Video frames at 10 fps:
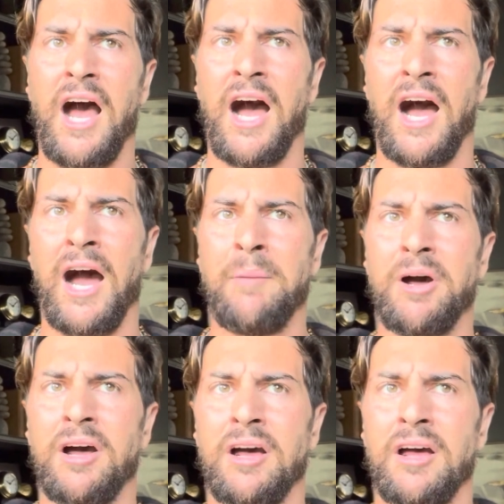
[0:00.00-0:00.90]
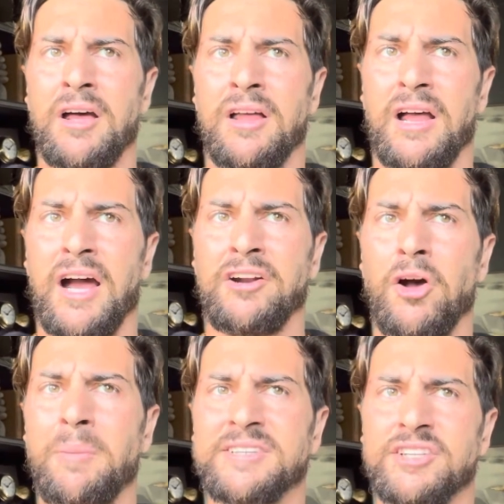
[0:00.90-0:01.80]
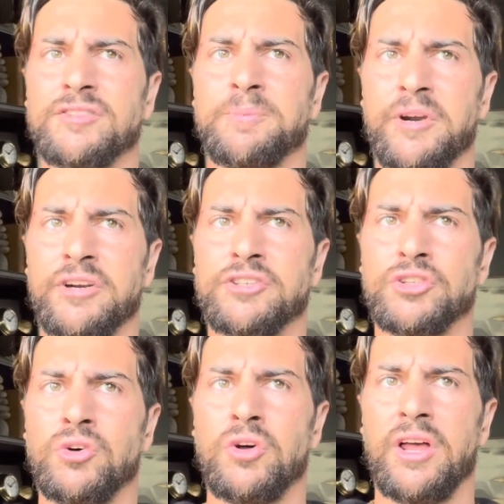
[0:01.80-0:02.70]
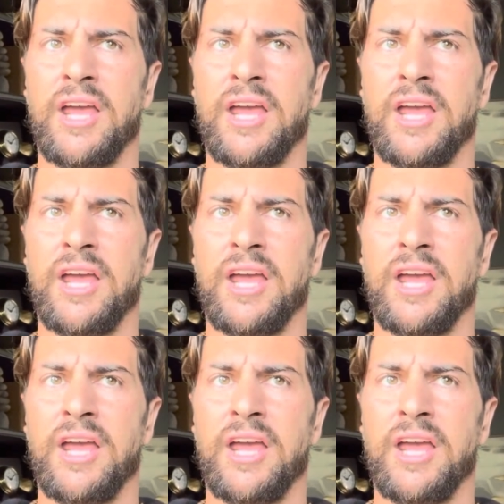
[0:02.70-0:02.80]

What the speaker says: I call myself spiritual,